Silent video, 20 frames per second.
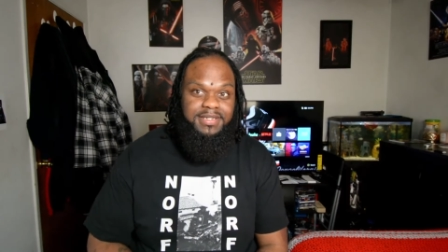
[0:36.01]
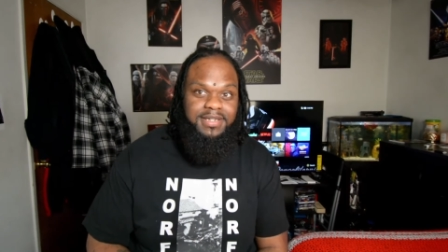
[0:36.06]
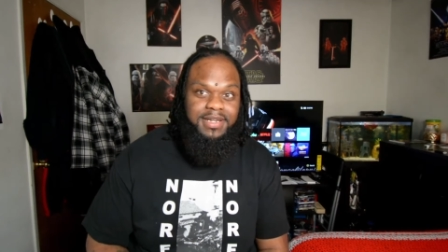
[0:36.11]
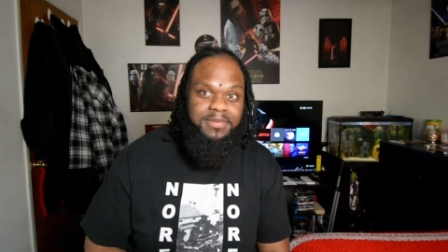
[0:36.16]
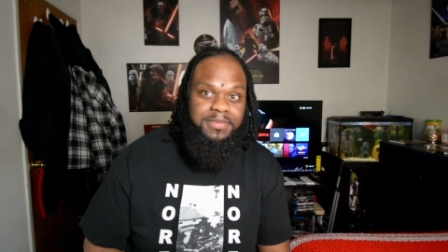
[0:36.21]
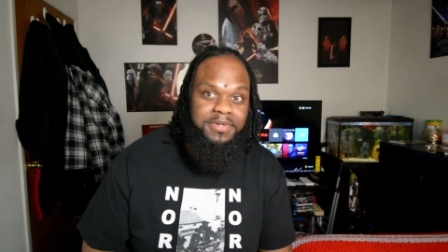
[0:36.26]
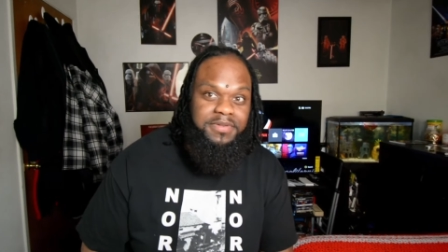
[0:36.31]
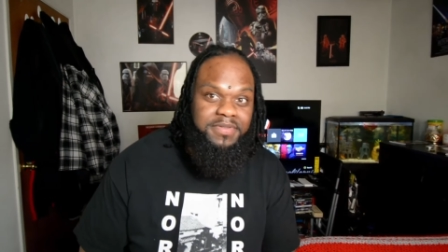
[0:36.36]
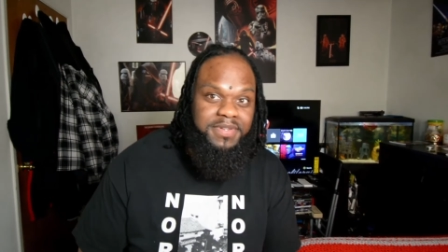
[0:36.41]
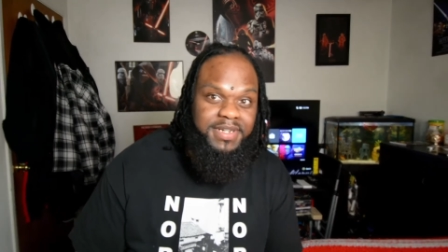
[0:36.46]
I
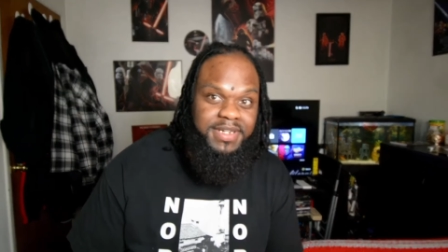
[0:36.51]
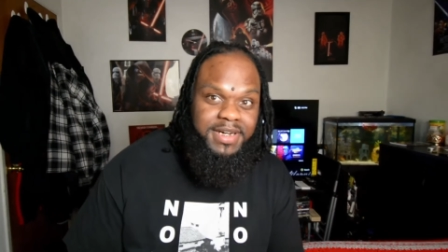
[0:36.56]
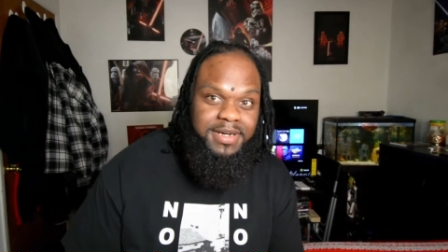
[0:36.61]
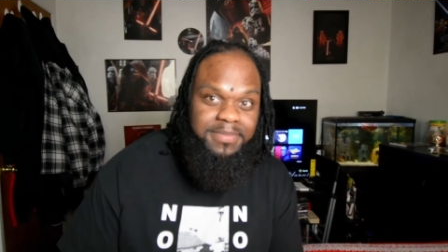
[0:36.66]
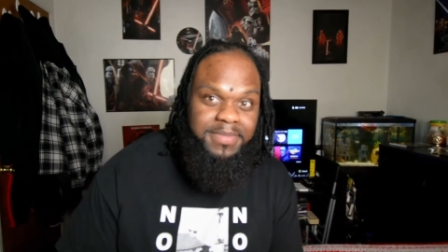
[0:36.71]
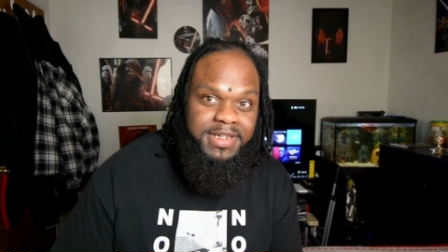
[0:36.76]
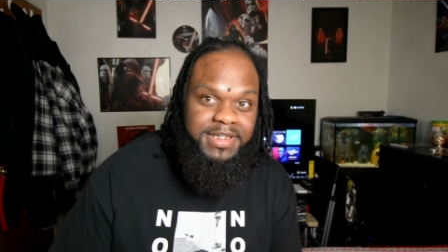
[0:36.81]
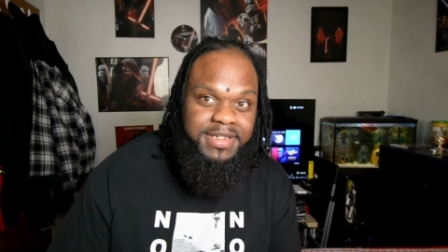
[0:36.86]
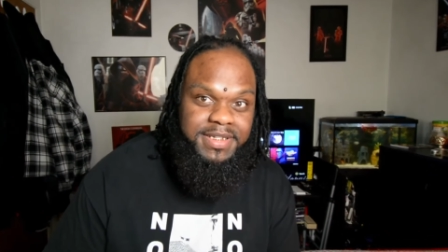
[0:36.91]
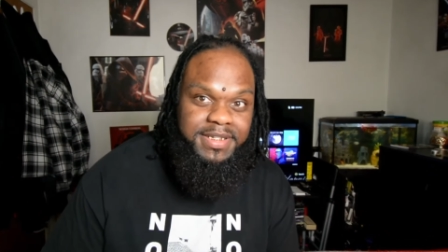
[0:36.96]
mean, look at
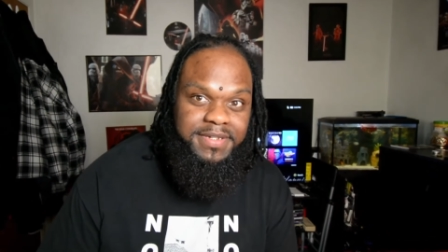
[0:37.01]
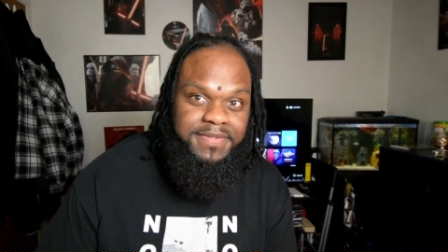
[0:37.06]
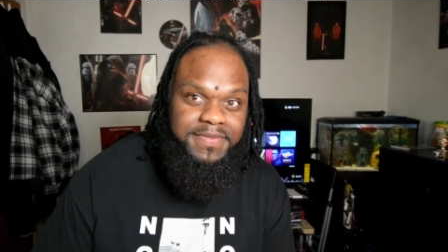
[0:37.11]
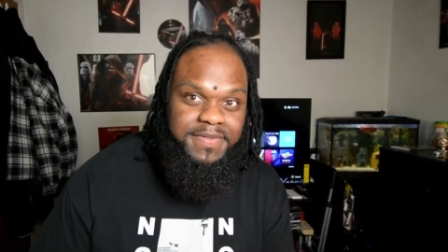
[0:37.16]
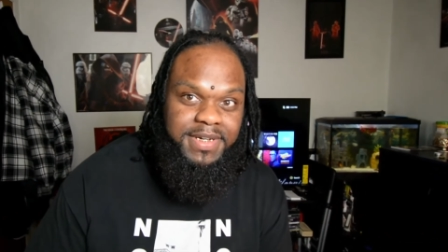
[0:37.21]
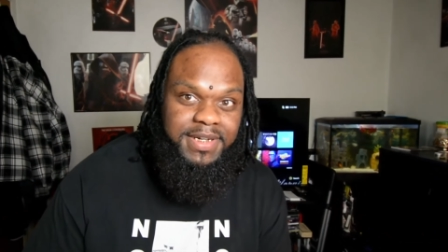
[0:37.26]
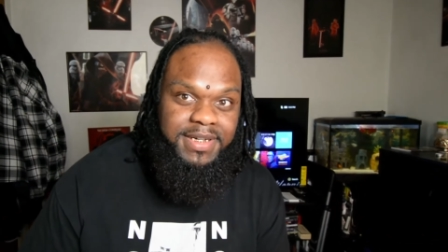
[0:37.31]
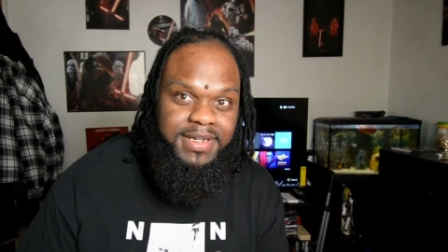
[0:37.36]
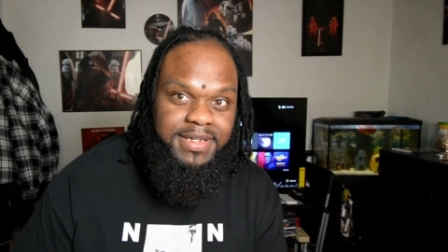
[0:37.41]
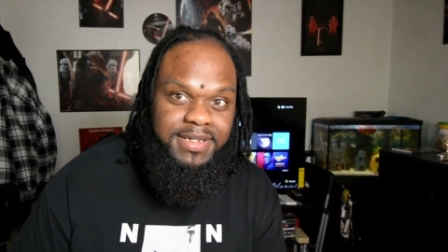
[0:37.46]
myself
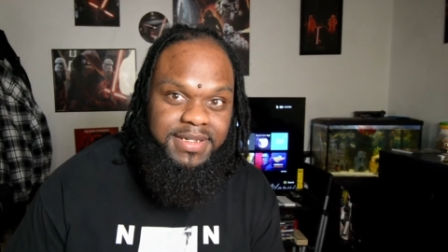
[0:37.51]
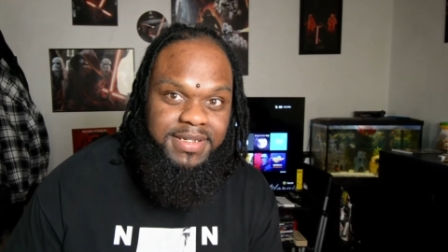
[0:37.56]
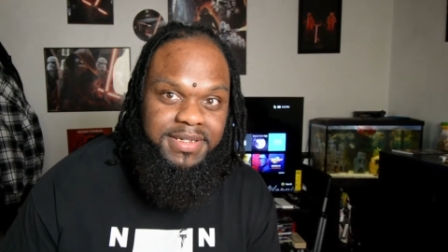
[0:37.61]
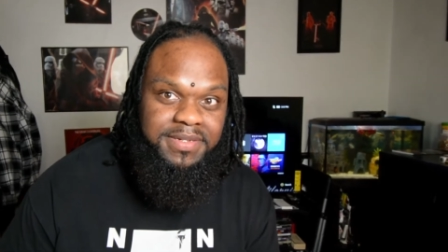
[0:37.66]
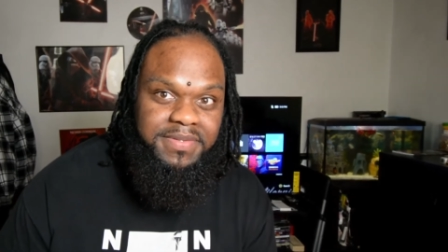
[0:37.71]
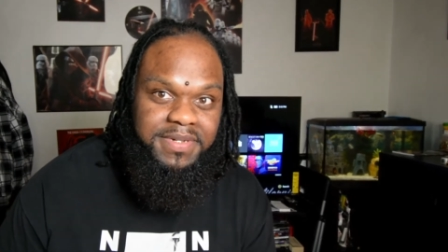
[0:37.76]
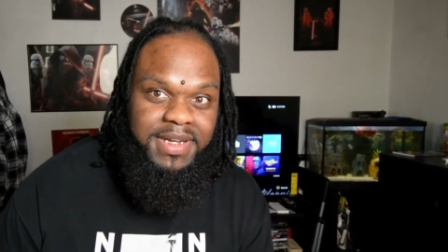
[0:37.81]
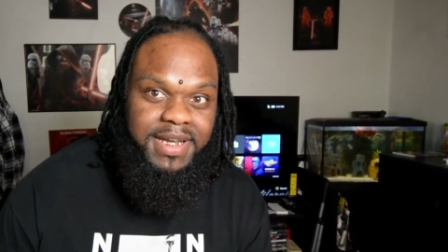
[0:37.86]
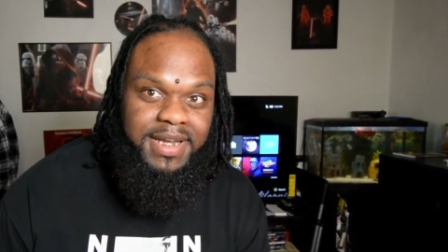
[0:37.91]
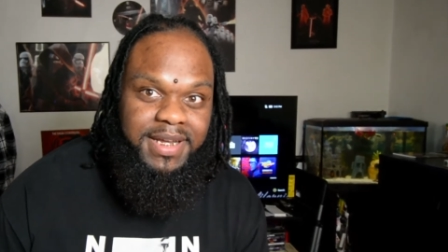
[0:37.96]
right now. Ooh,
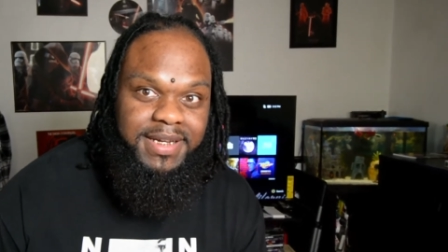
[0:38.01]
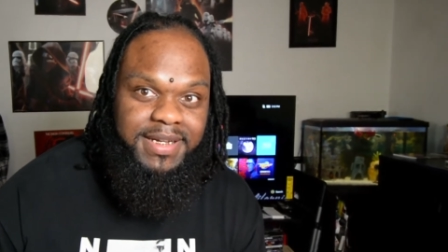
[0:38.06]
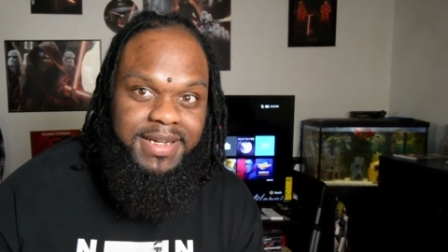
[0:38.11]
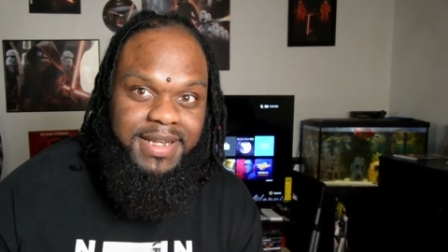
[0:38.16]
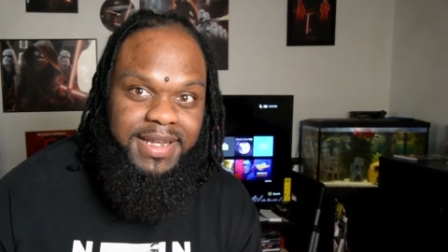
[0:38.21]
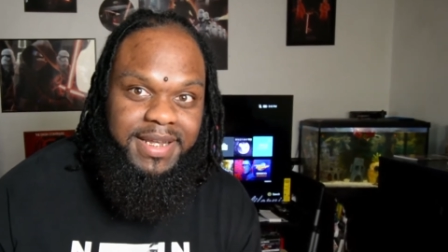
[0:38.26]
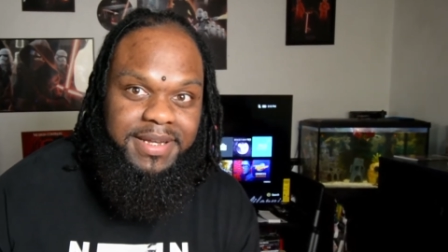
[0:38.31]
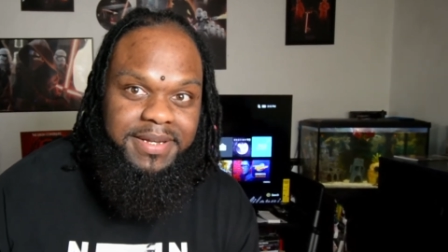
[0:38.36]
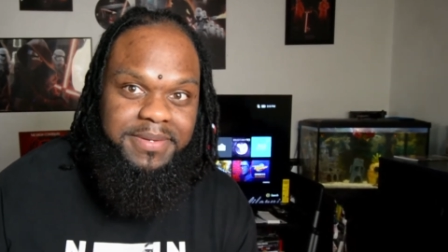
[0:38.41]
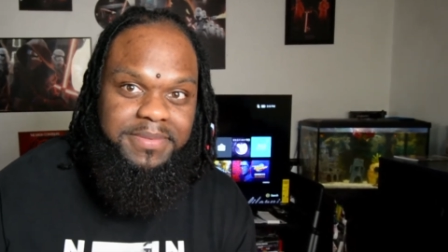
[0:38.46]
God
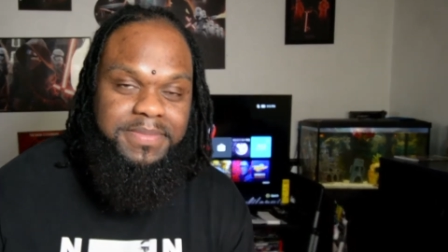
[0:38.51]
damn.